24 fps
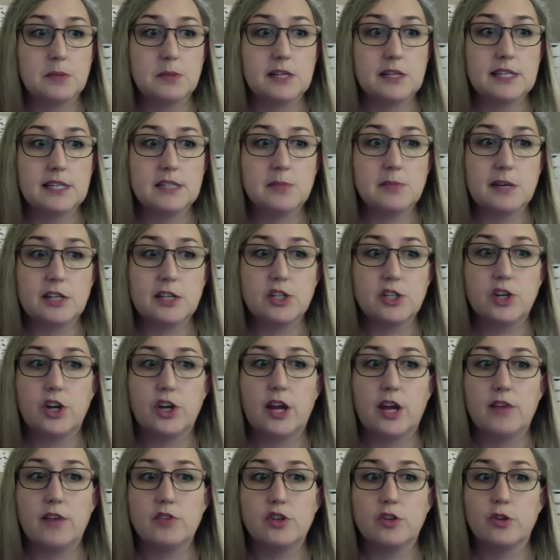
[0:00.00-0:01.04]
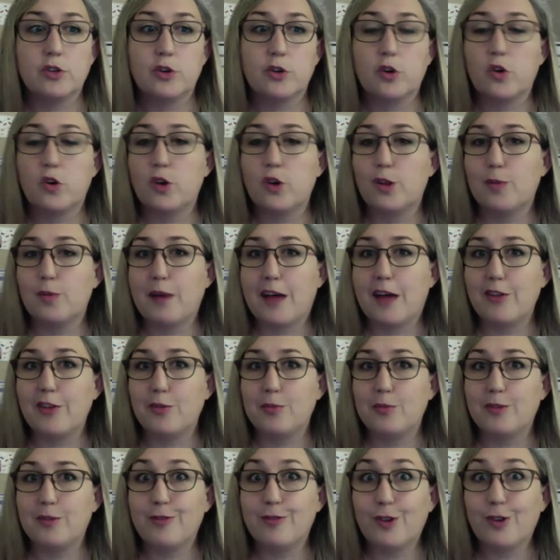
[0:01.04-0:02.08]
please make sure you have children go to the bathroom
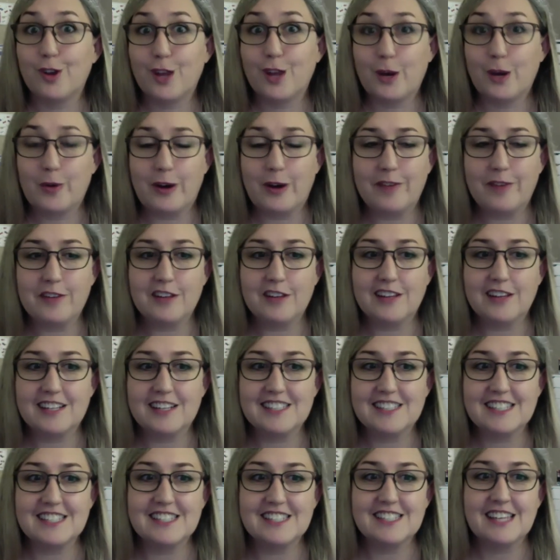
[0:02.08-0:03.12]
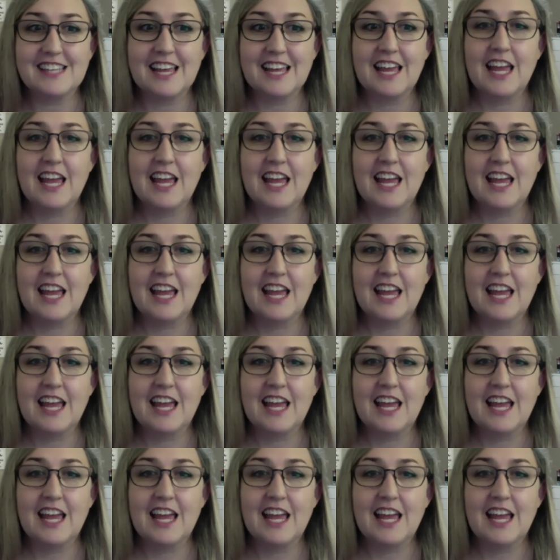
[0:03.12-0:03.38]
before they arrive to lessons.